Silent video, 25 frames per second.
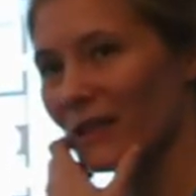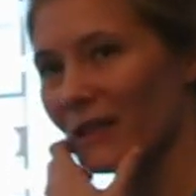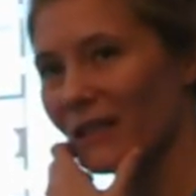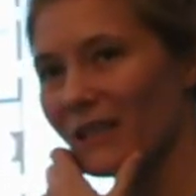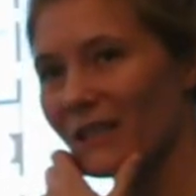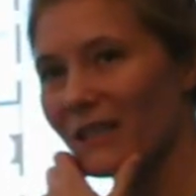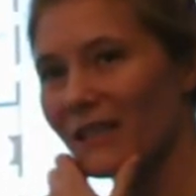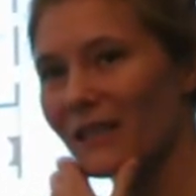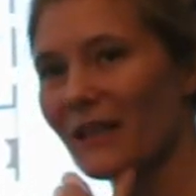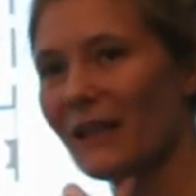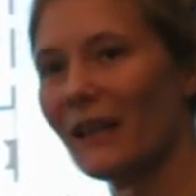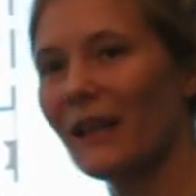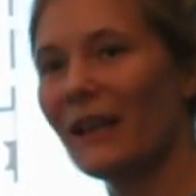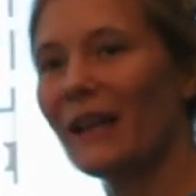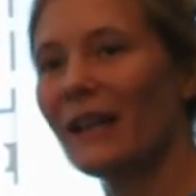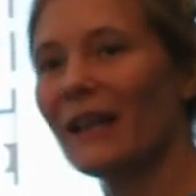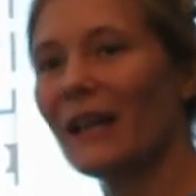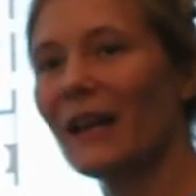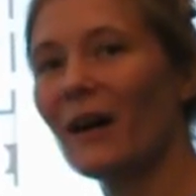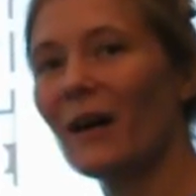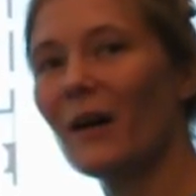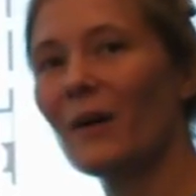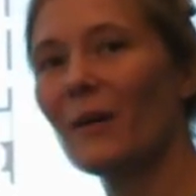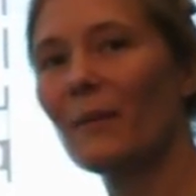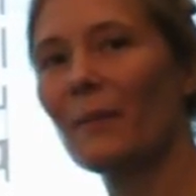it.
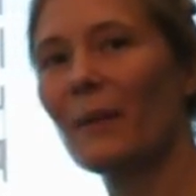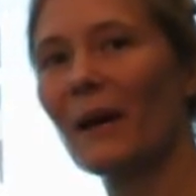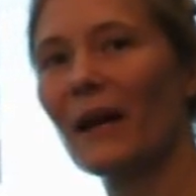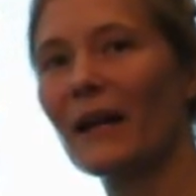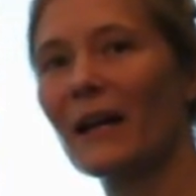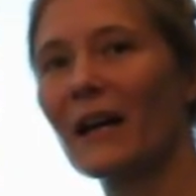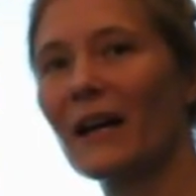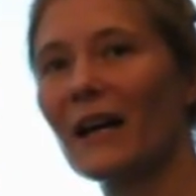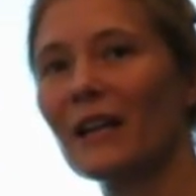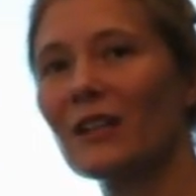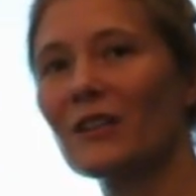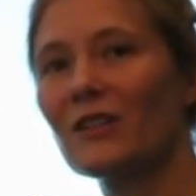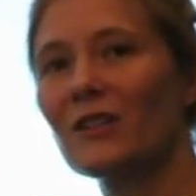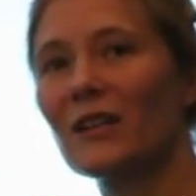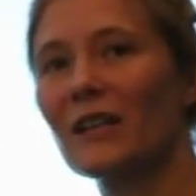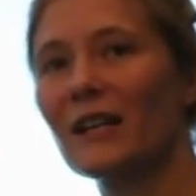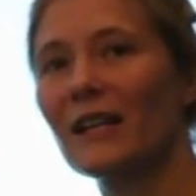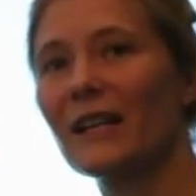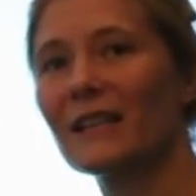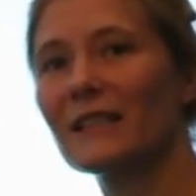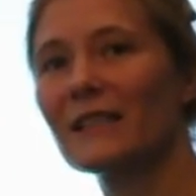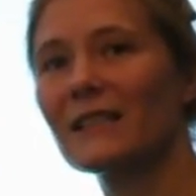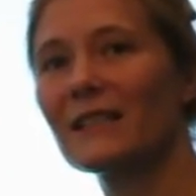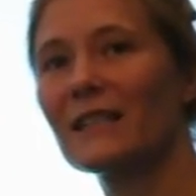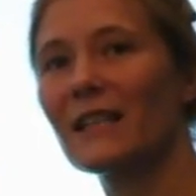Now, by
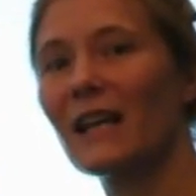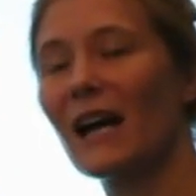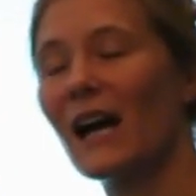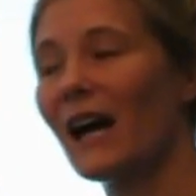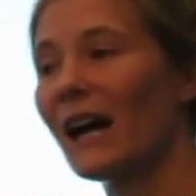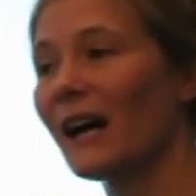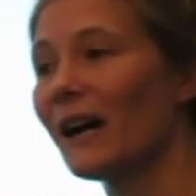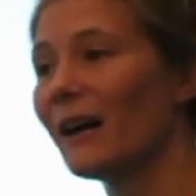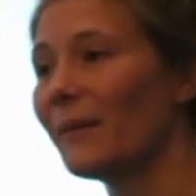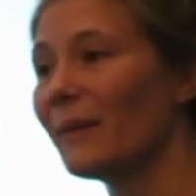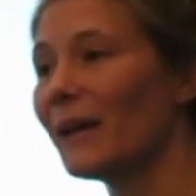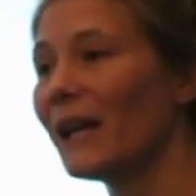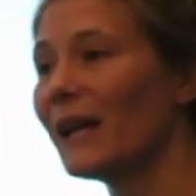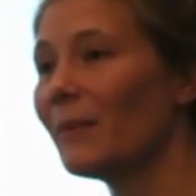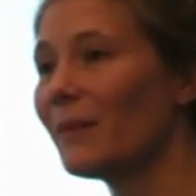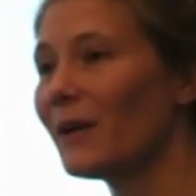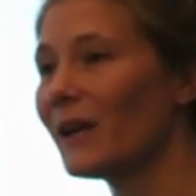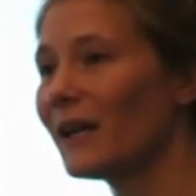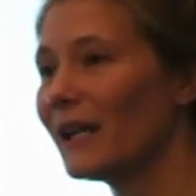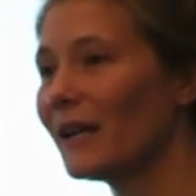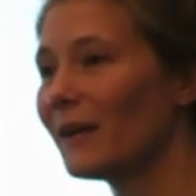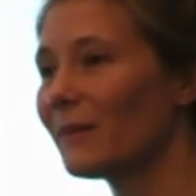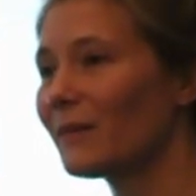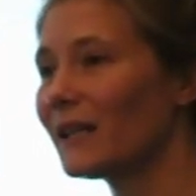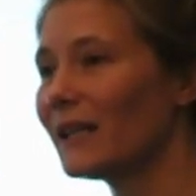contrast,
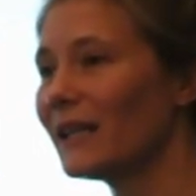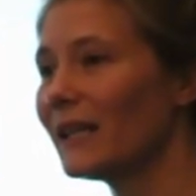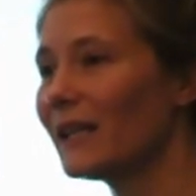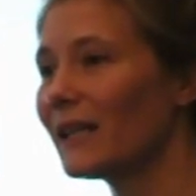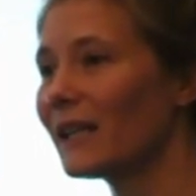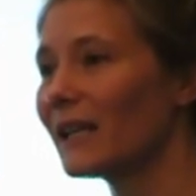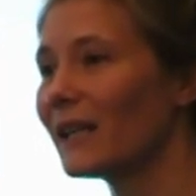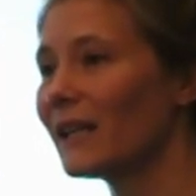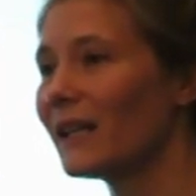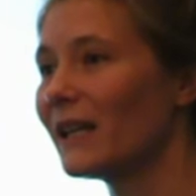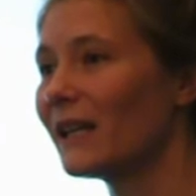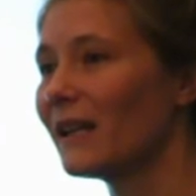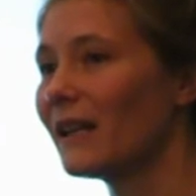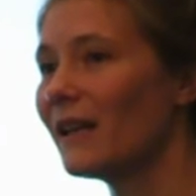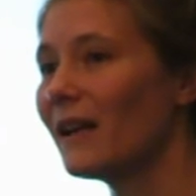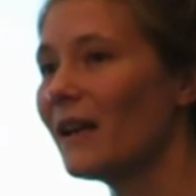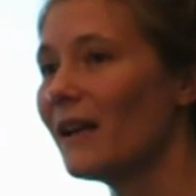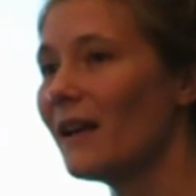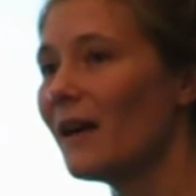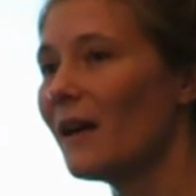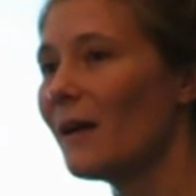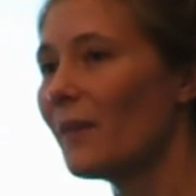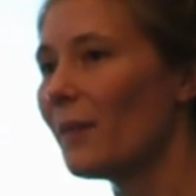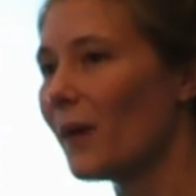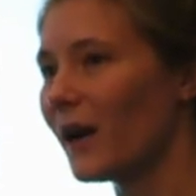Abraham Lincoln
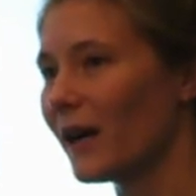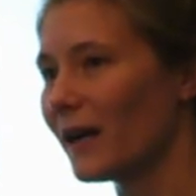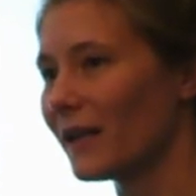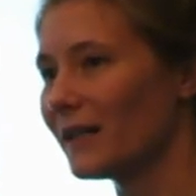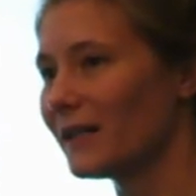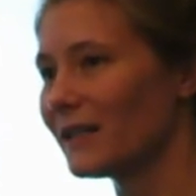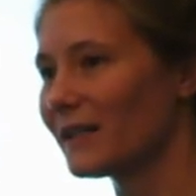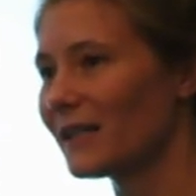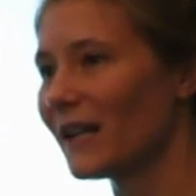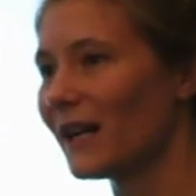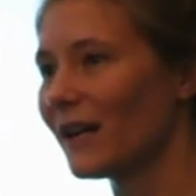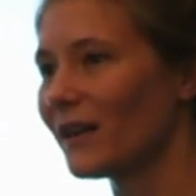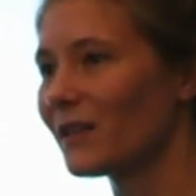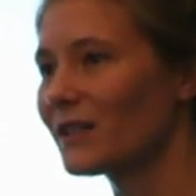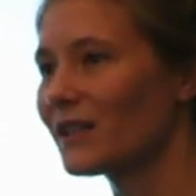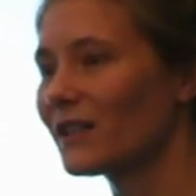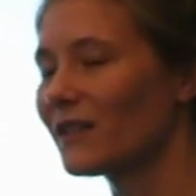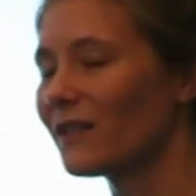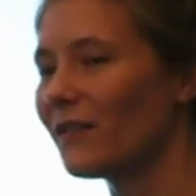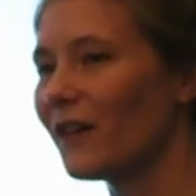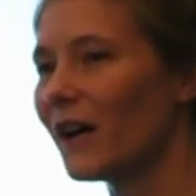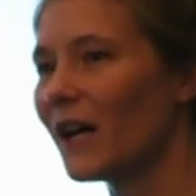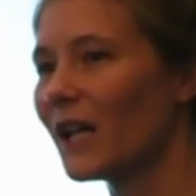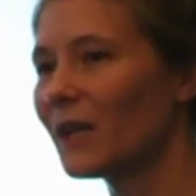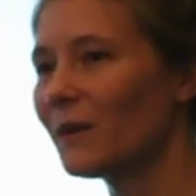bought his house the
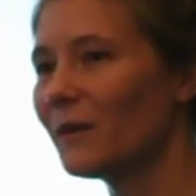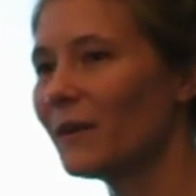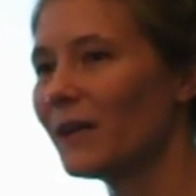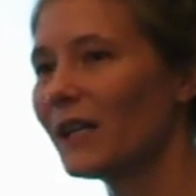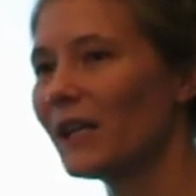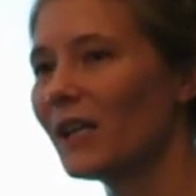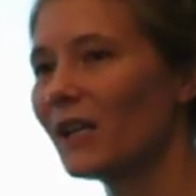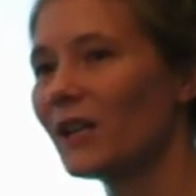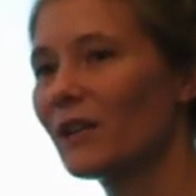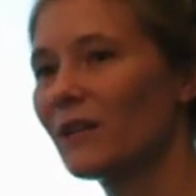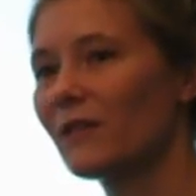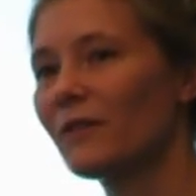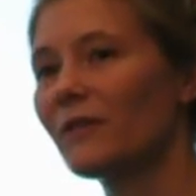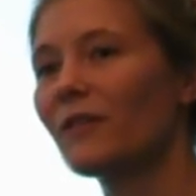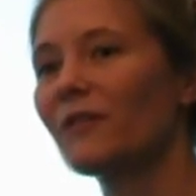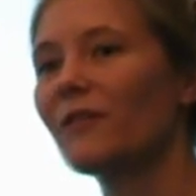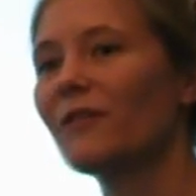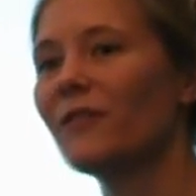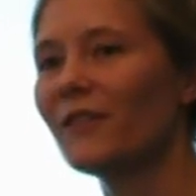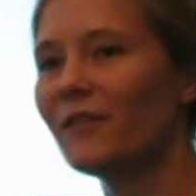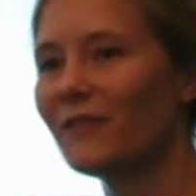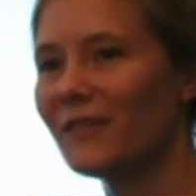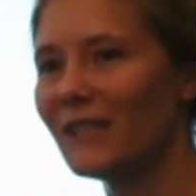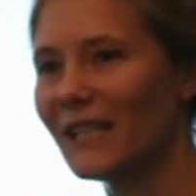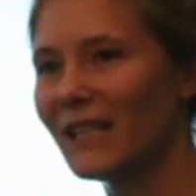following year for
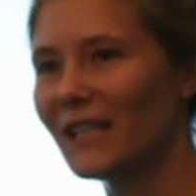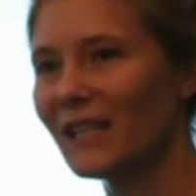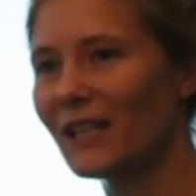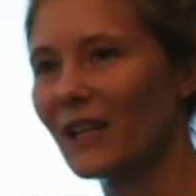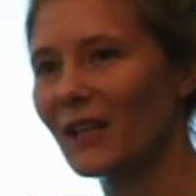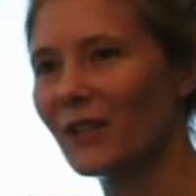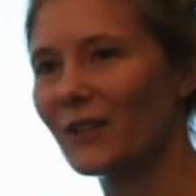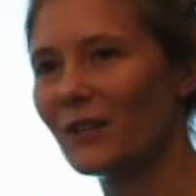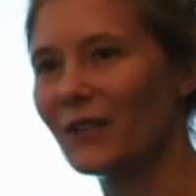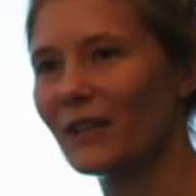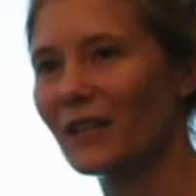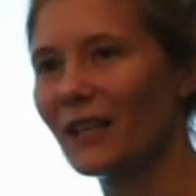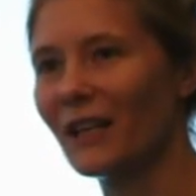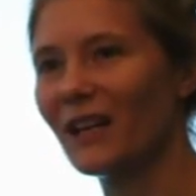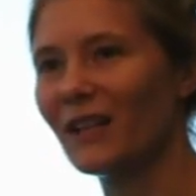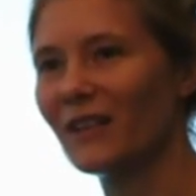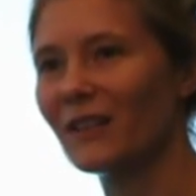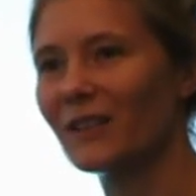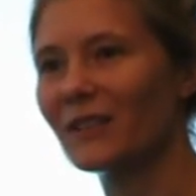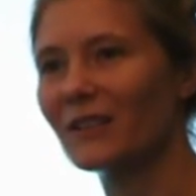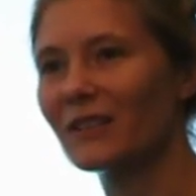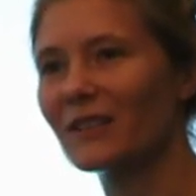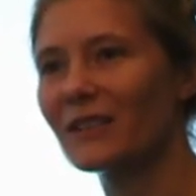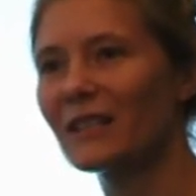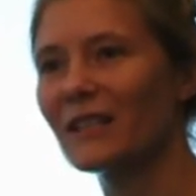
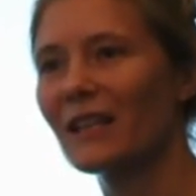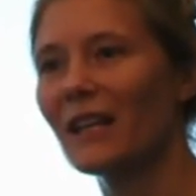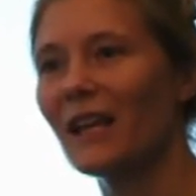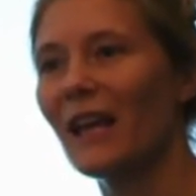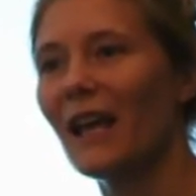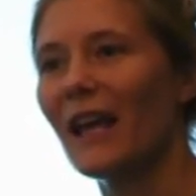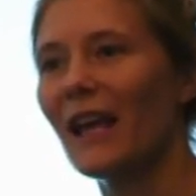$1,500.